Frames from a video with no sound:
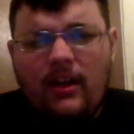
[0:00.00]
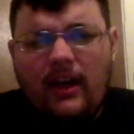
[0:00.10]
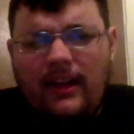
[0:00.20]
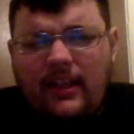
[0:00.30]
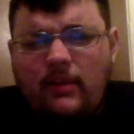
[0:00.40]

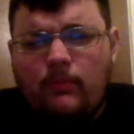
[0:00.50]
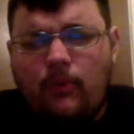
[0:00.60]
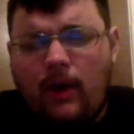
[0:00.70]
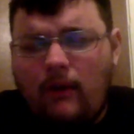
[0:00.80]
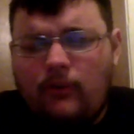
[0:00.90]
And I think
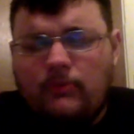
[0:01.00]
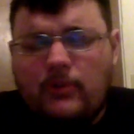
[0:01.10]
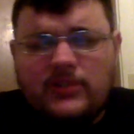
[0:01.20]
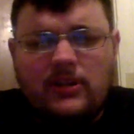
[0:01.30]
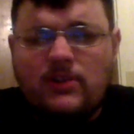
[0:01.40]
Prey was the
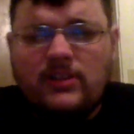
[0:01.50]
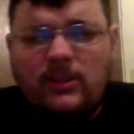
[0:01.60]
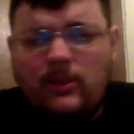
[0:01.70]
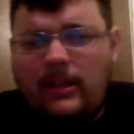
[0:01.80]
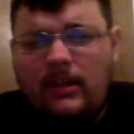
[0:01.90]
most
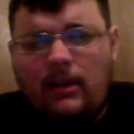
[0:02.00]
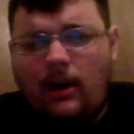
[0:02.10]
interesting thing